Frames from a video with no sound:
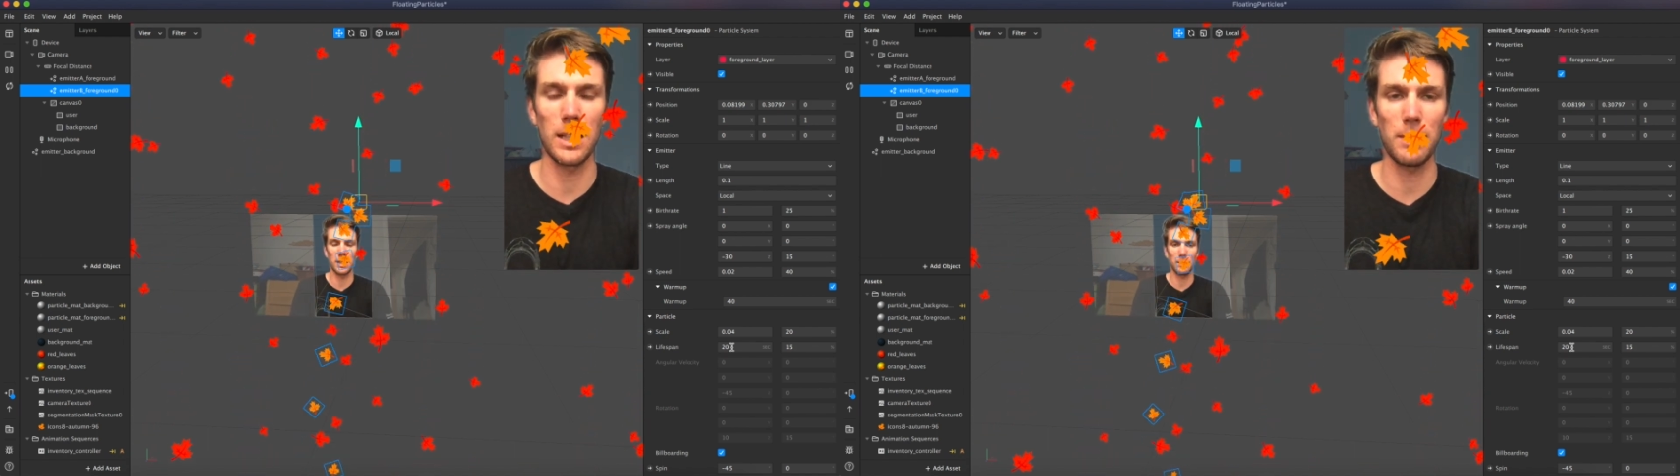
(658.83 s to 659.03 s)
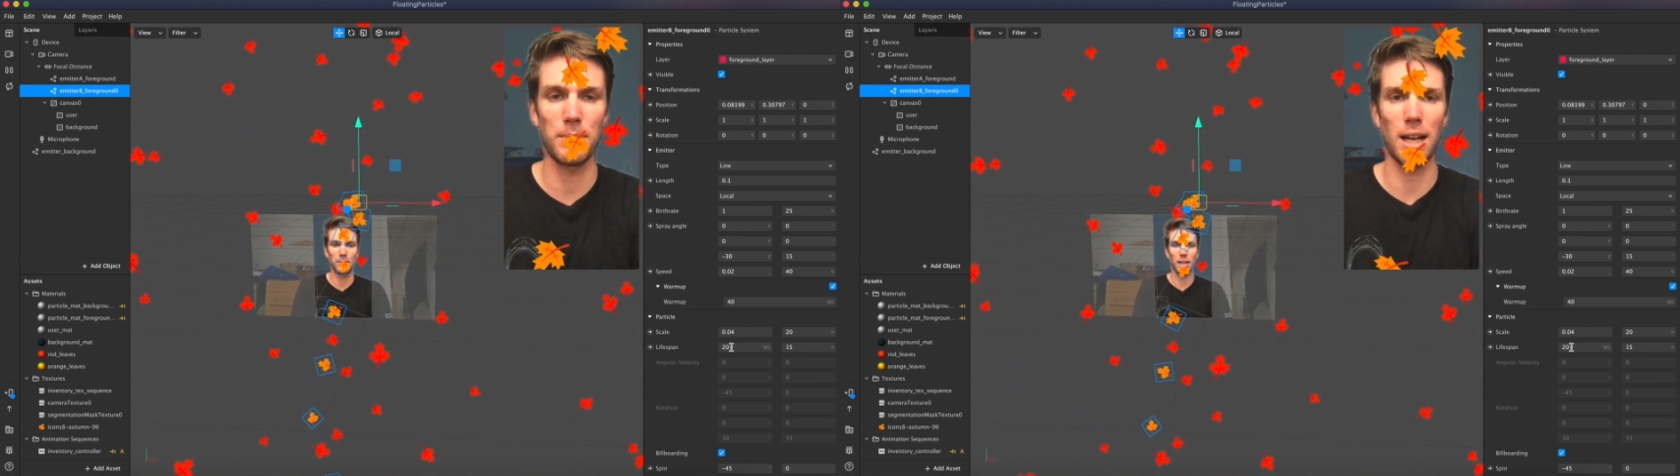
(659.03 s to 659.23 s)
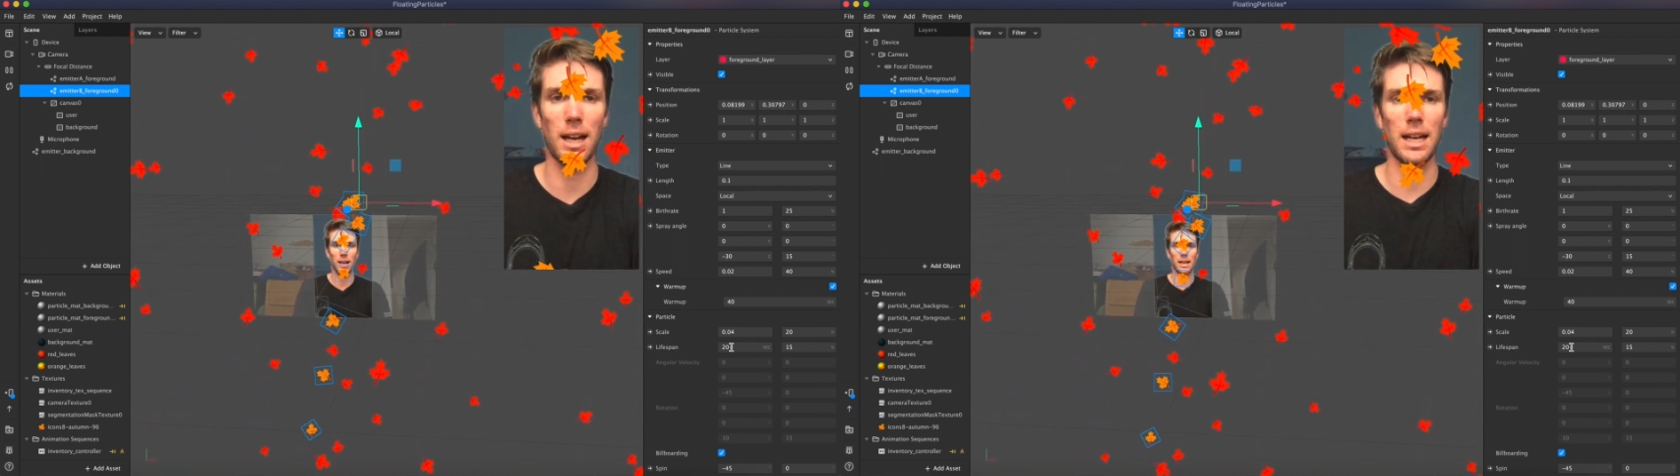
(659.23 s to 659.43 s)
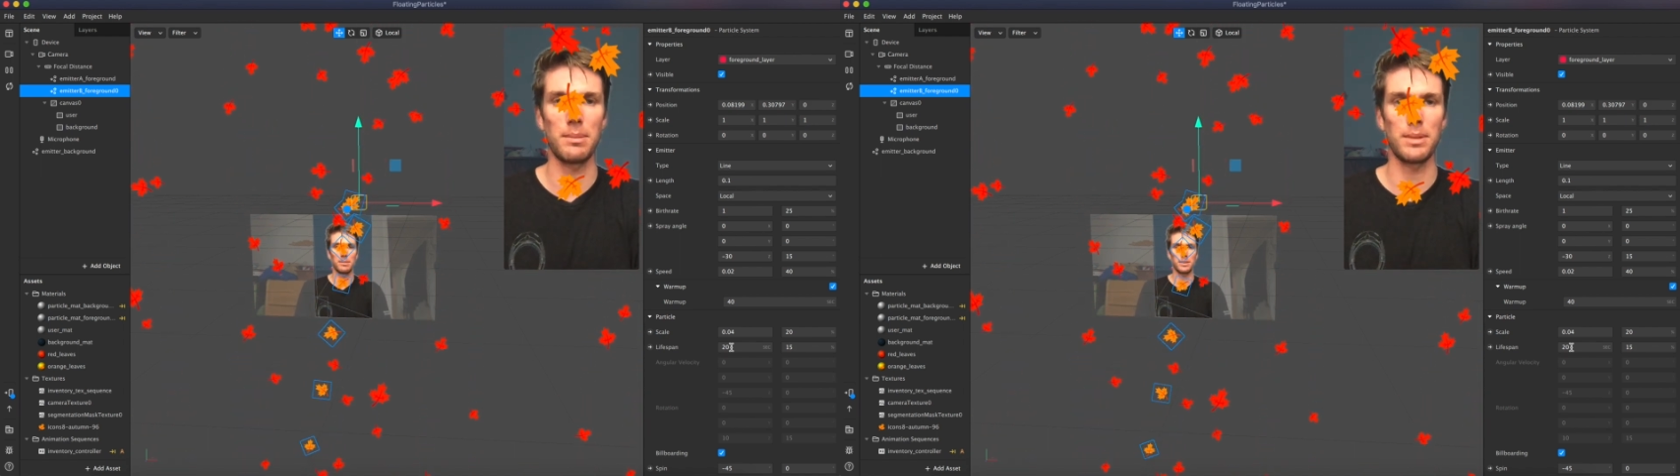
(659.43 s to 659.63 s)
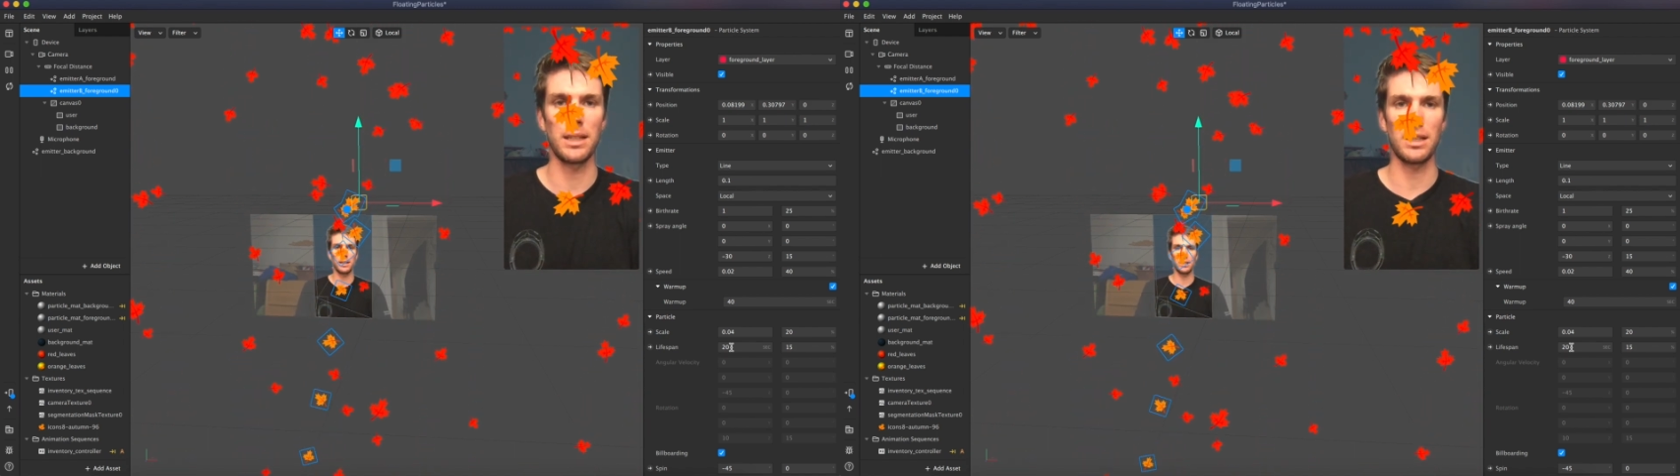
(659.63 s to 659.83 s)
behind
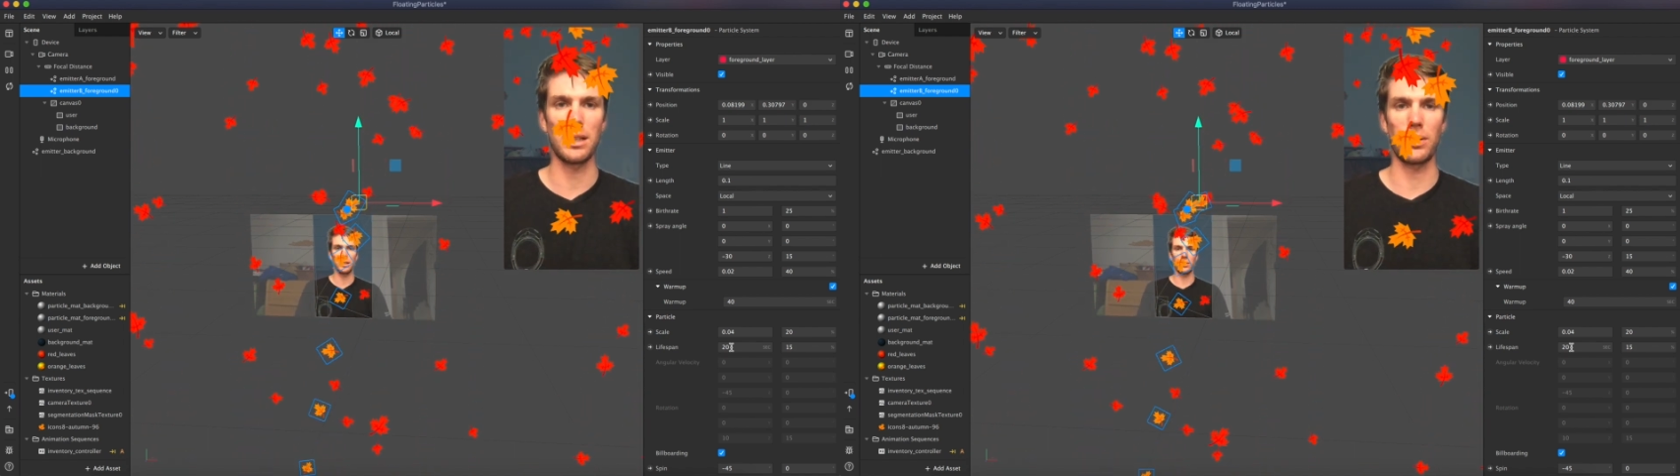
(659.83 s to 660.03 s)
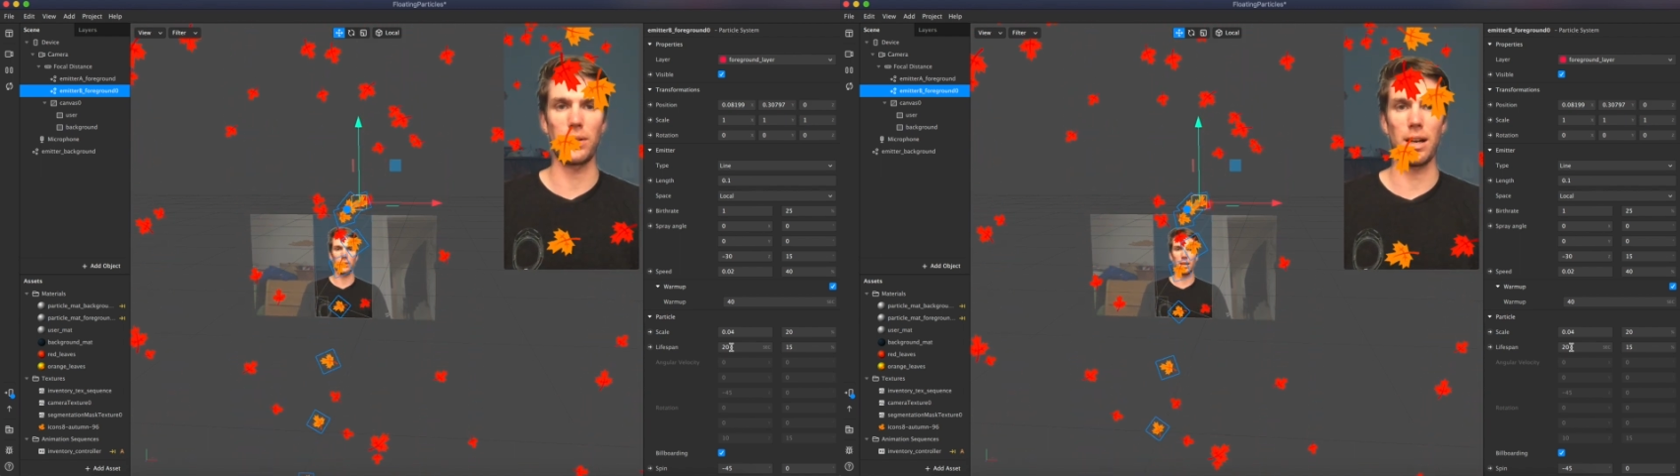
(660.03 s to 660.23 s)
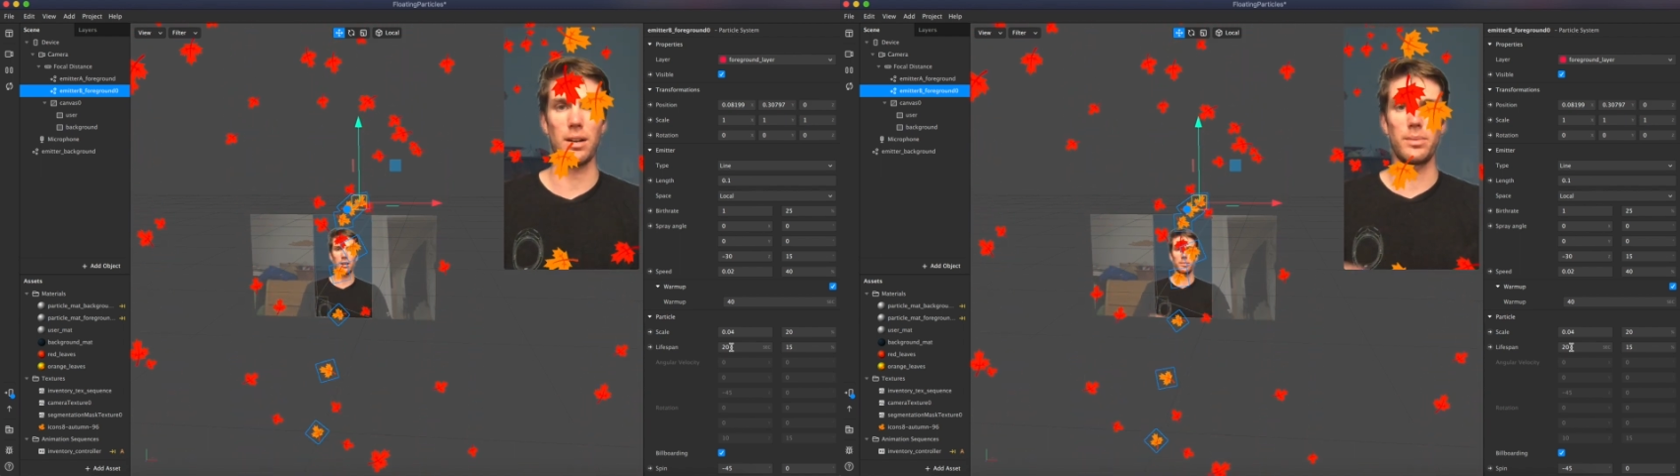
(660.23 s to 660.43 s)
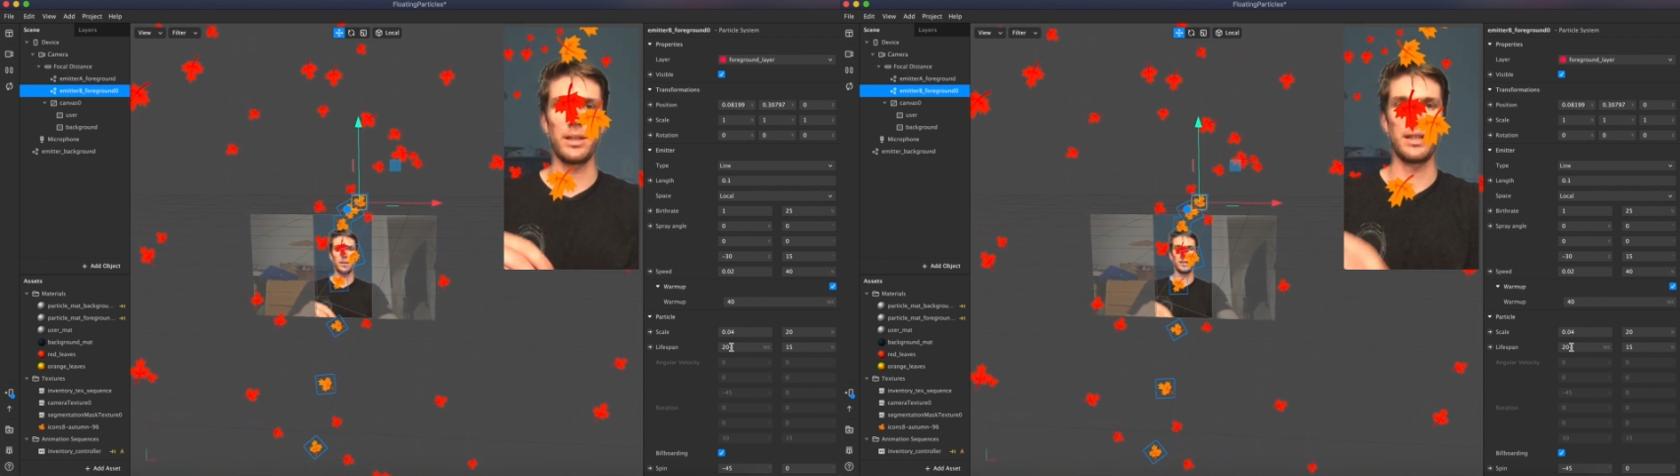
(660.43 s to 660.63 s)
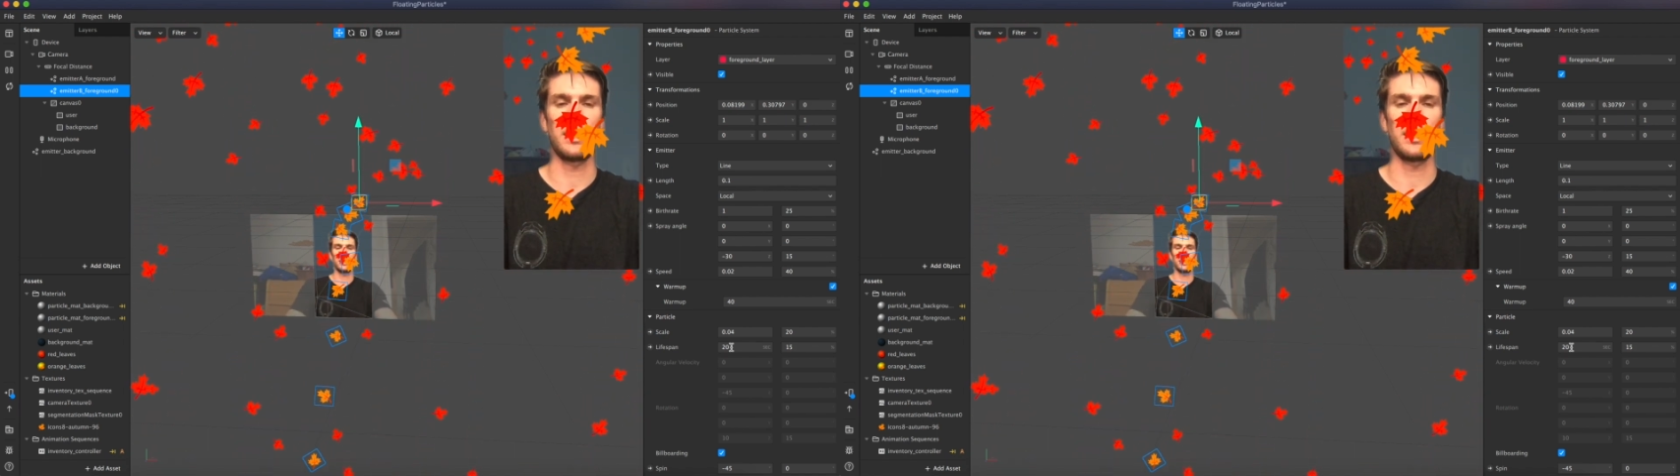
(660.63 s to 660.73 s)
me, around me.